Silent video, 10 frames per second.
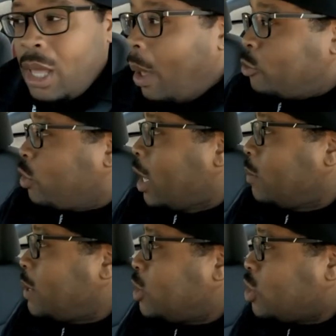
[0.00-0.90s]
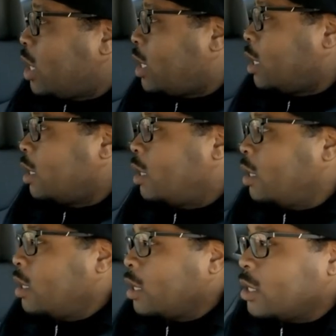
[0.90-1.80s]
I'm trying to be chinky
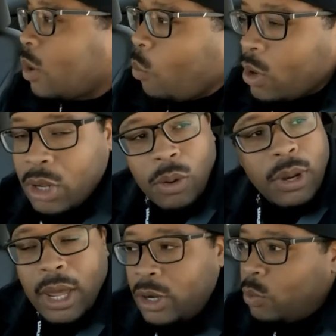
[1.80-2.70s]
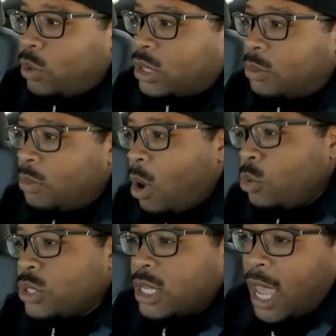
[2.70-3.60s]
because I want to go down there with the
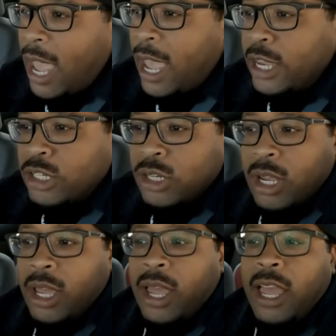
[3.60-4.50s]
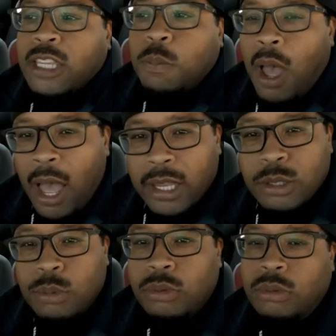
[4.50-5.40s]
most cash as
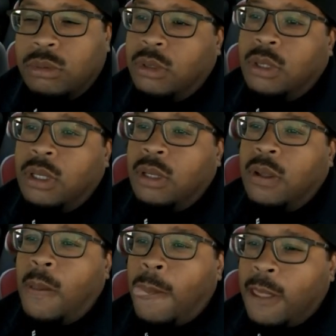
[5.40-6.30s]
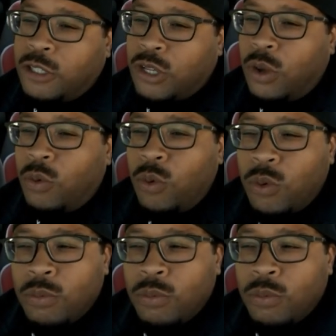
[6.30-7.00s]
possible. So